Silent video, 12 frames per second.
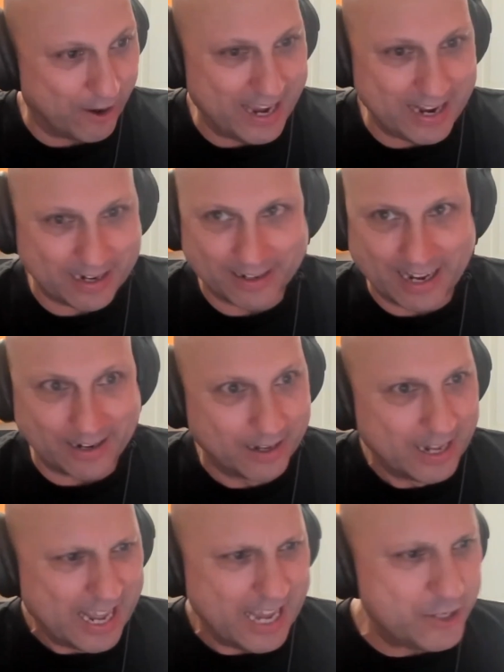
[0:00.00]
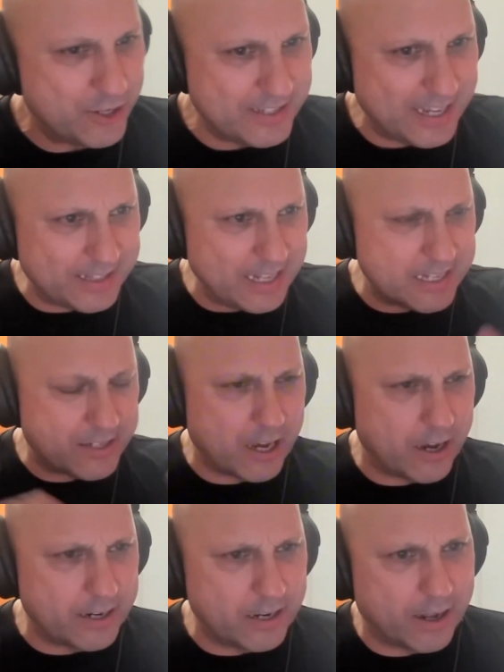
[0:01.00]
in and then it just had this
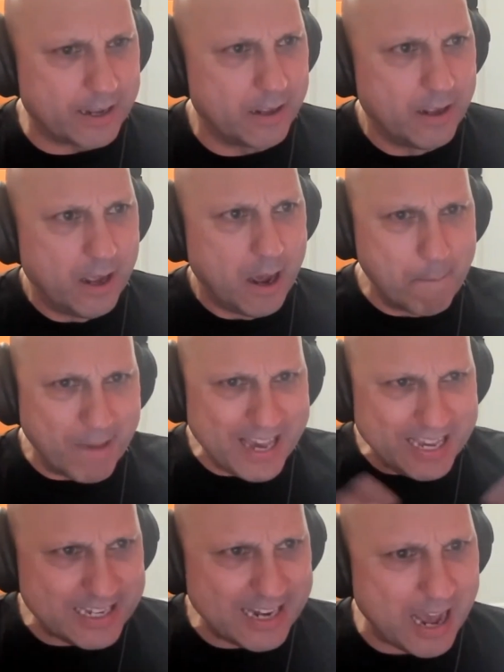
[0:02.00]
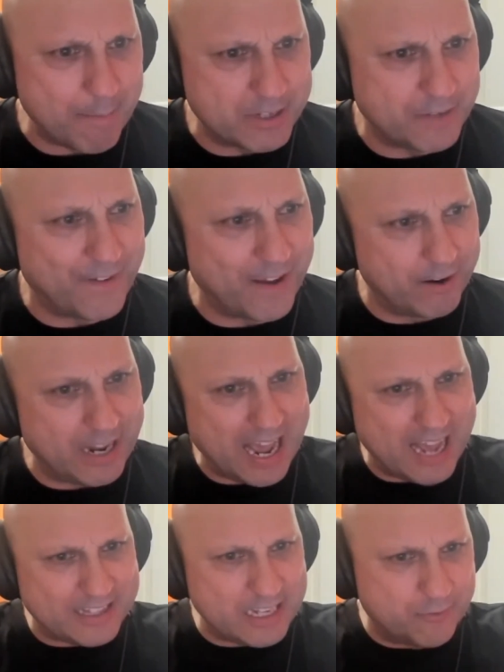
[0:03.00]
kind of like amazing atmosphere and it
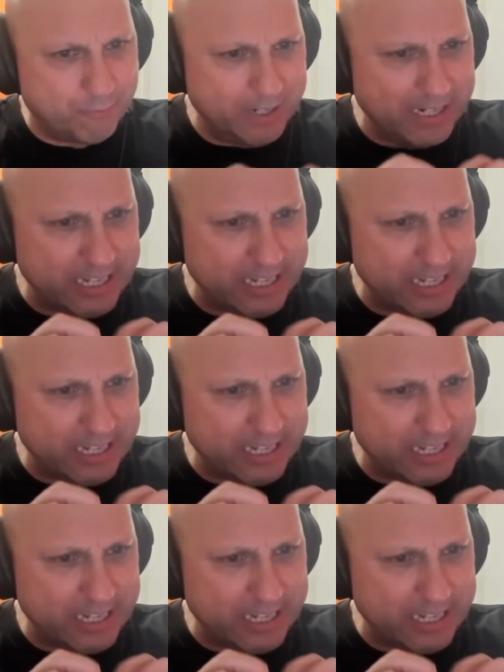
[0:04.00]
had this really